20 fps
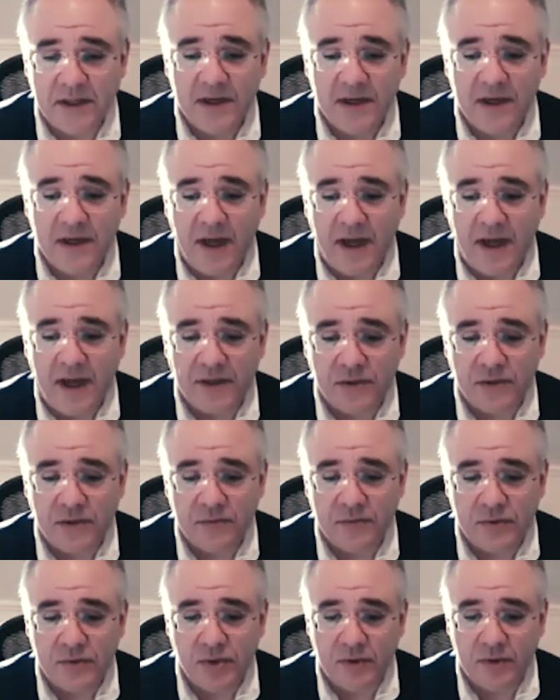
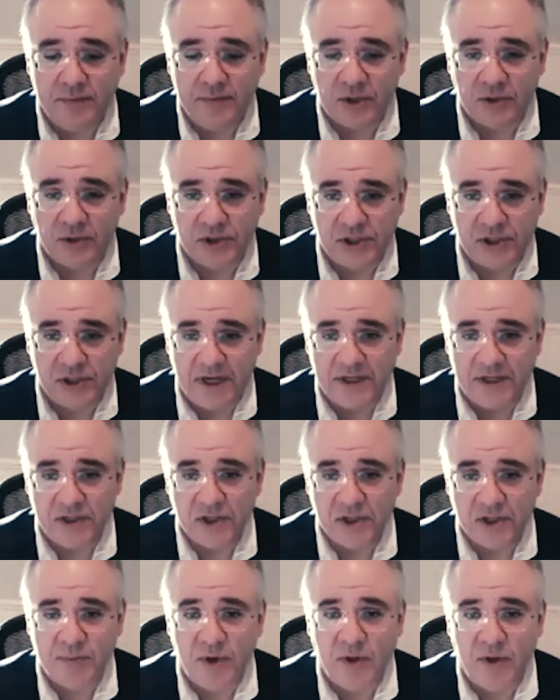to the Mittelstand, to
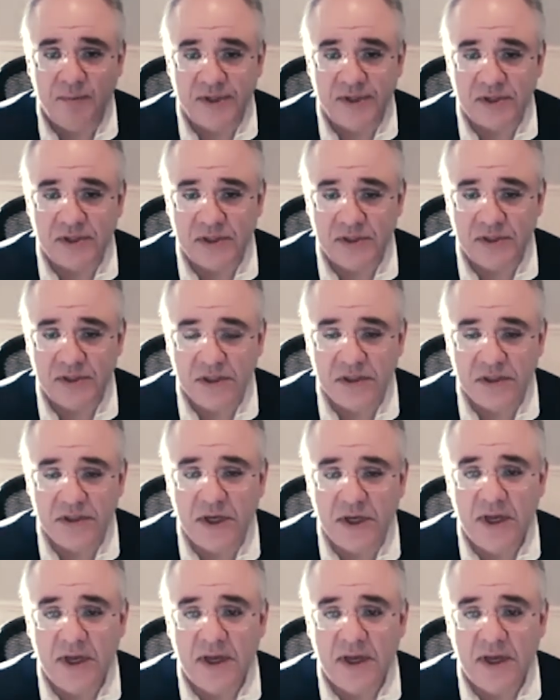small businesses.